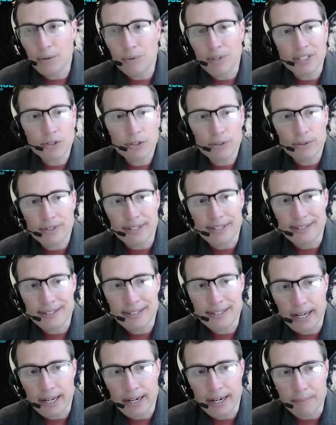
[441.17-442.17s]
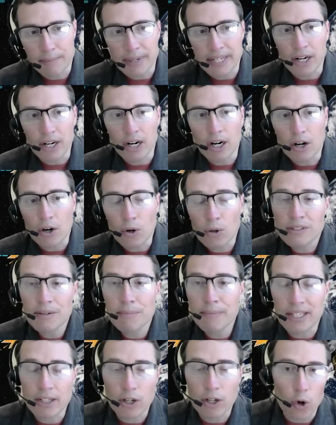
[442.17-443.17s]
what Susan said, I mean, our
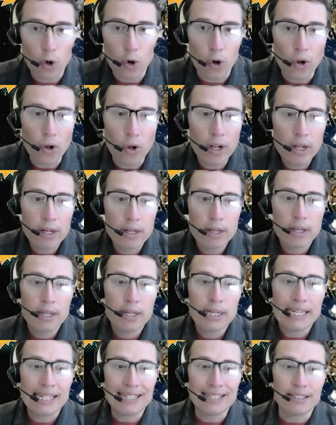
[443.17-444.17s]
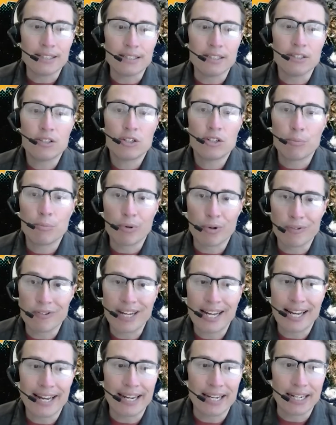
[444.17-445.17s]
ultimate goal is to
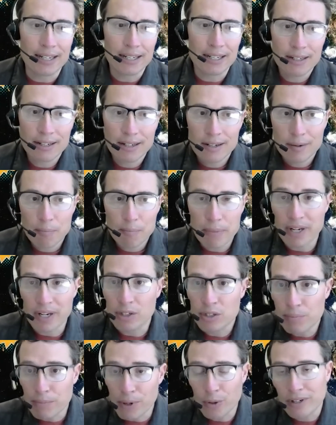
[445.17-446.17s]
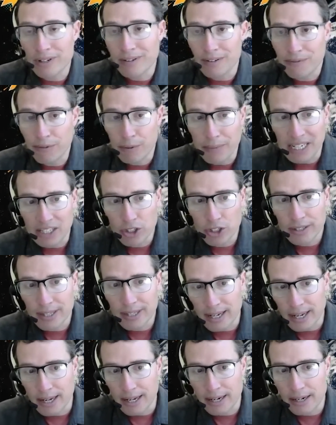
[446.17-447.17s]
provide better smoke information
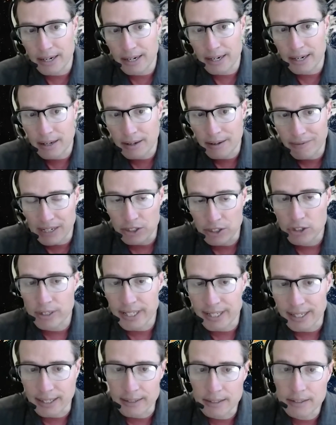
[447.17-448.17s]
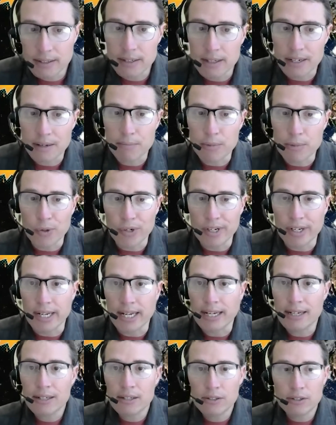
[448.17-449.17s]
that eventually gets to the
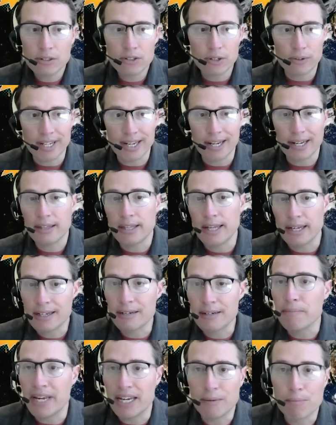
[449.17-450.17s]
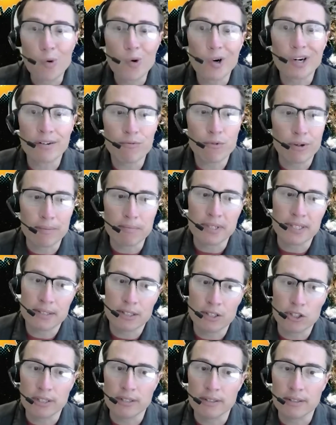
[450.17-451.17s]
community so that they can make more informed
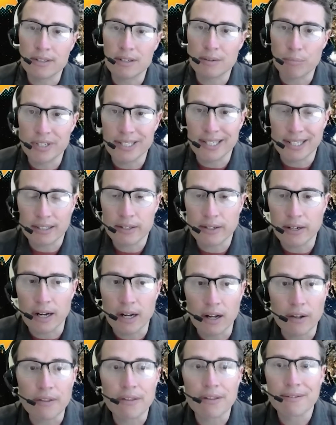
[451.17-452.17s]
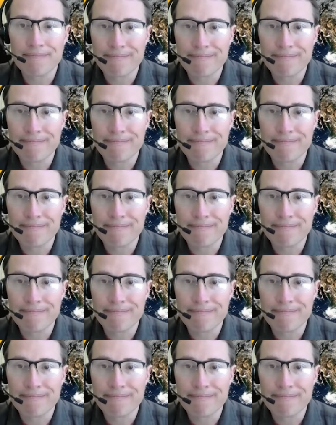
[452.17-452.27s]
decisions to protect their health.